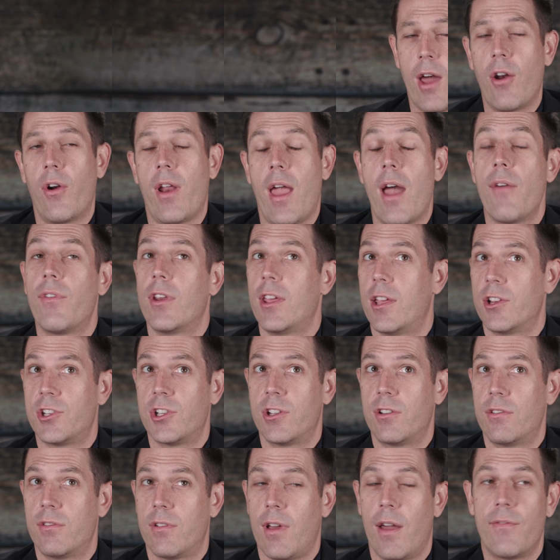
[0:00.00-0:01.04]
I don't have an
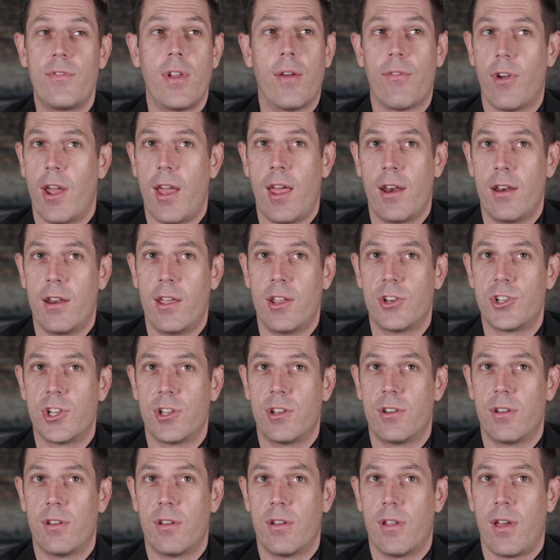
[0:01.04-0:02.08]
agent. I've never had an
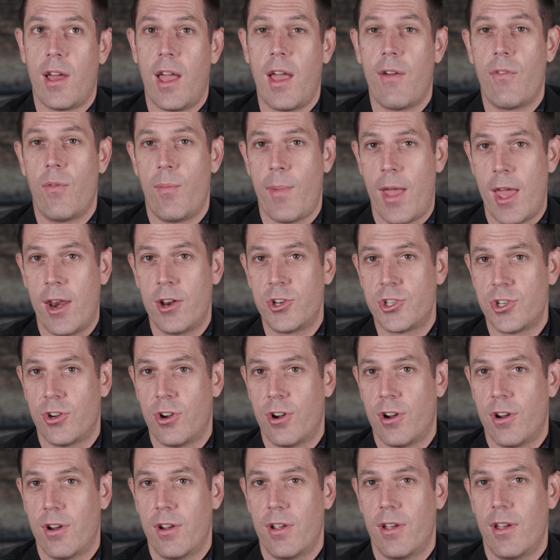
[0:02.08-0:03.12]
agent. I have a
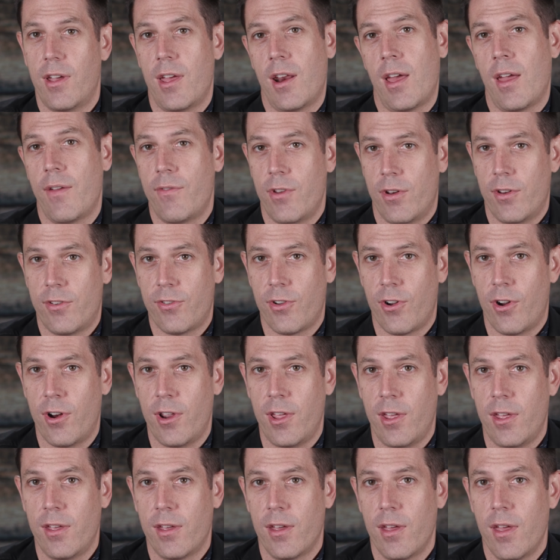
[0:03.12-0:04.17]
manager and I have an
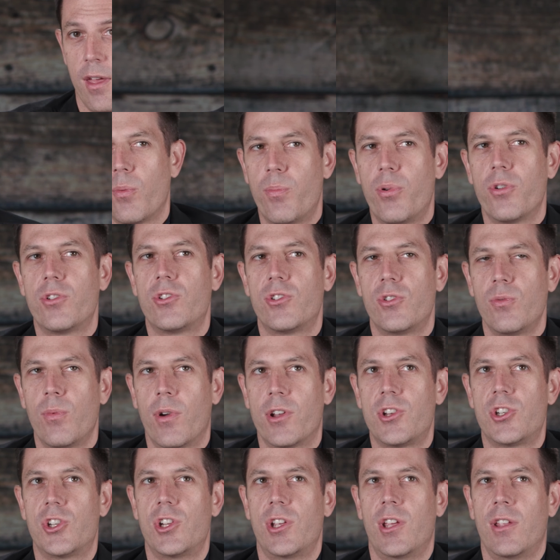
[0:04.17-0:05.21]
attorney. Don't put too
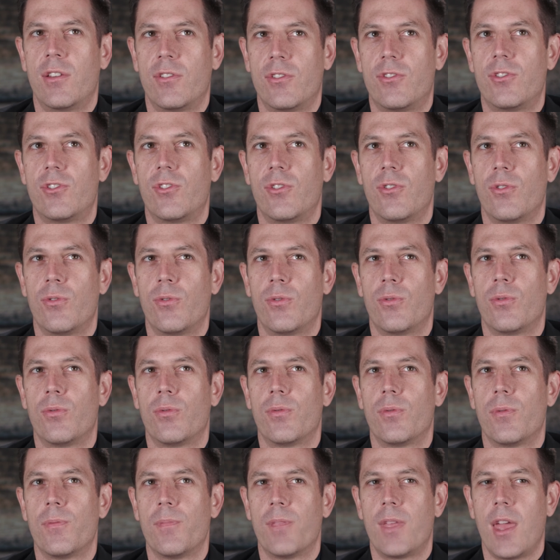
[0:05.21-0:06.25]
much into
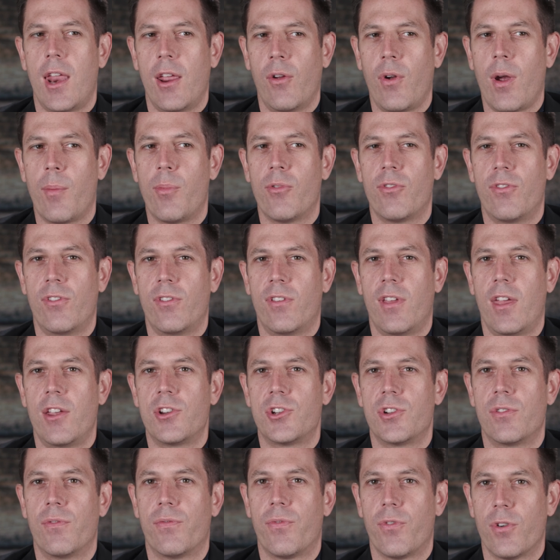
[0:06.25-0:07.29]
getting
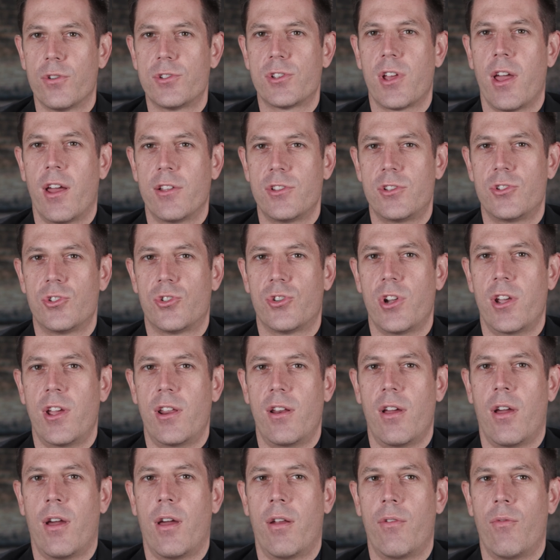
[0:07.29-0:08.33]
representation. First,
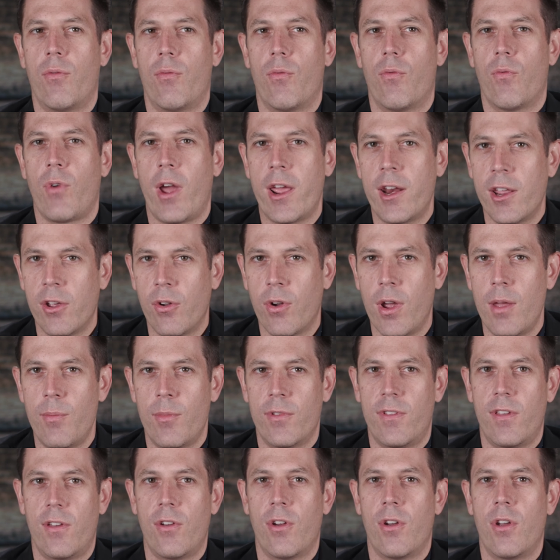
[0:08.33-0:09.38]
concentrate on writing great
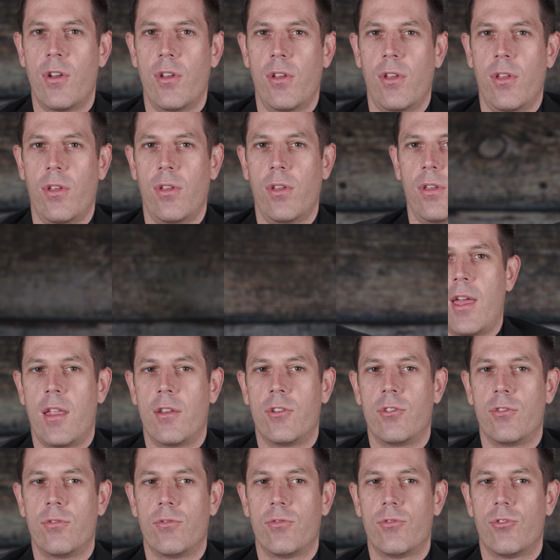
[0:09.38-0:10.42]
material
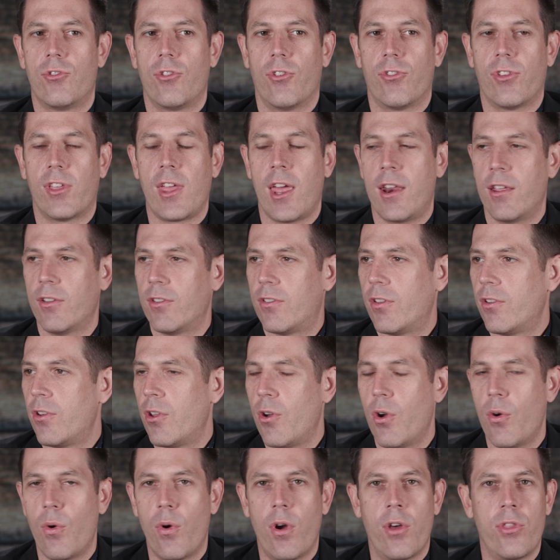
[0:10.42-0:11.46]
and just getting to
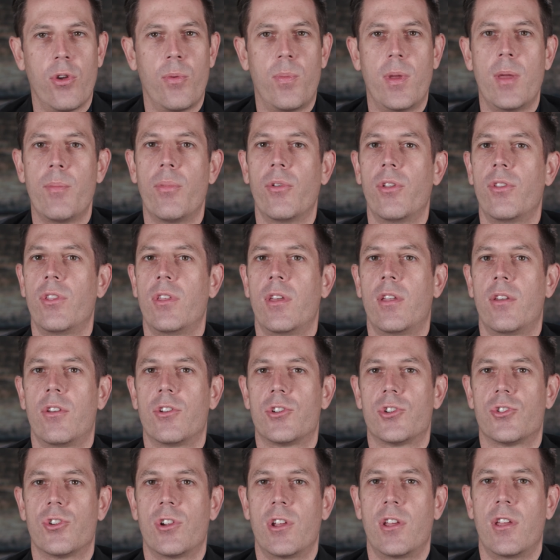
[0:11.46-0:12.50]
know other people in the
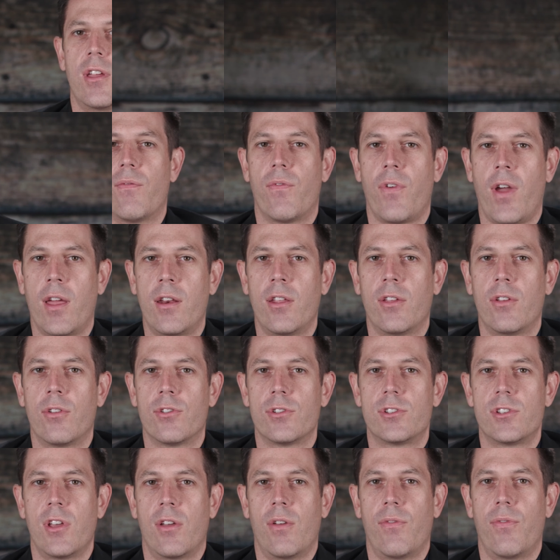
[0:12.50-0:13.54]
industry and finding
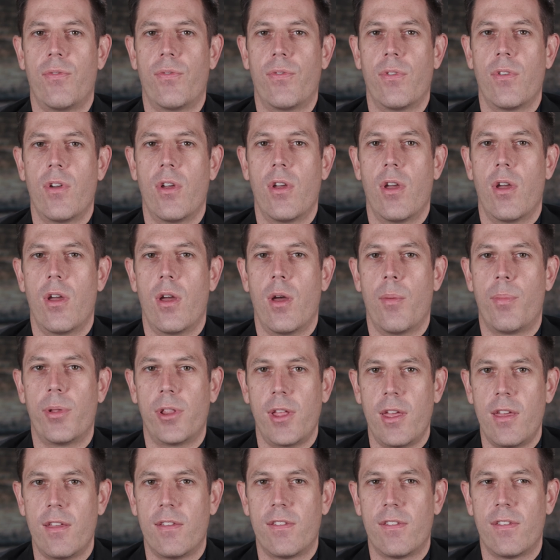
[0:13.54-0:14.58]
yourself a
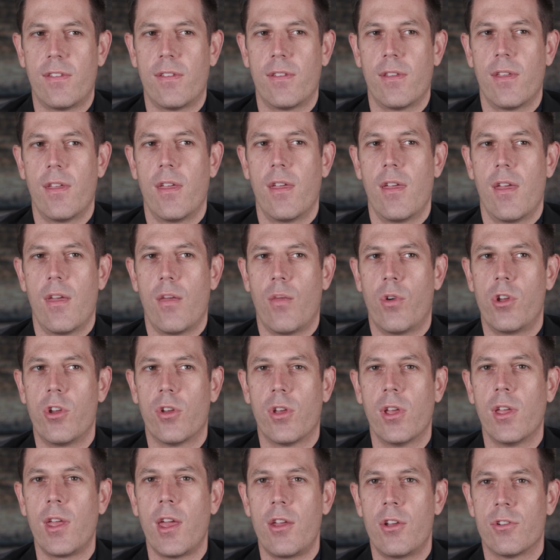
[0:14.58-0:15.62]
place where you
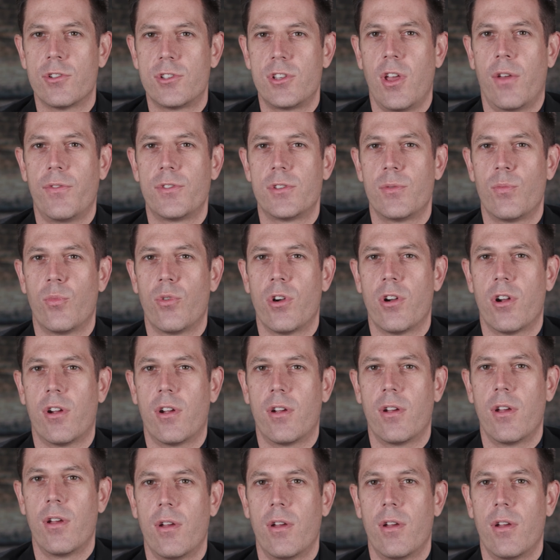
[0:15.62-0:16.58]
can get yourself some work.